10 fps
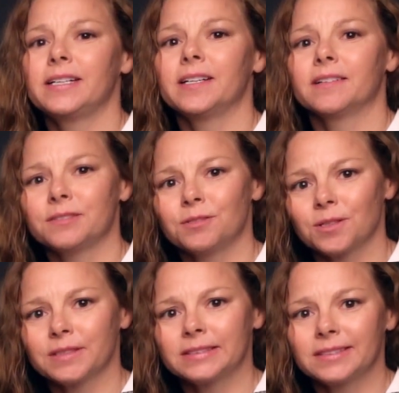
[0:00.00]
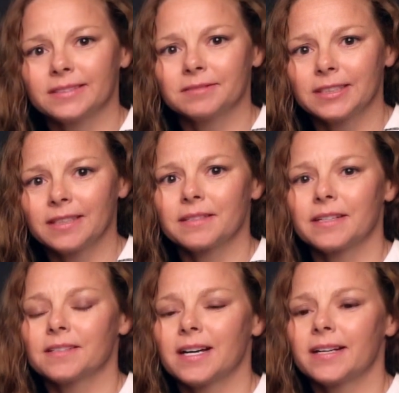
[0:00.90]
here in Darlington, South
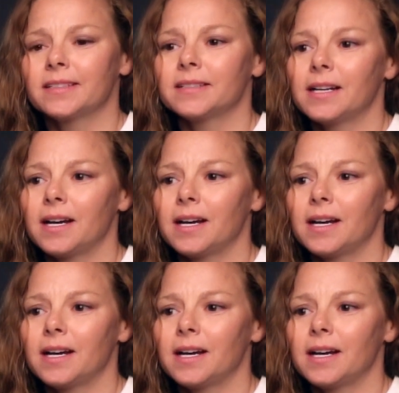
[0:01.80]
Carolina.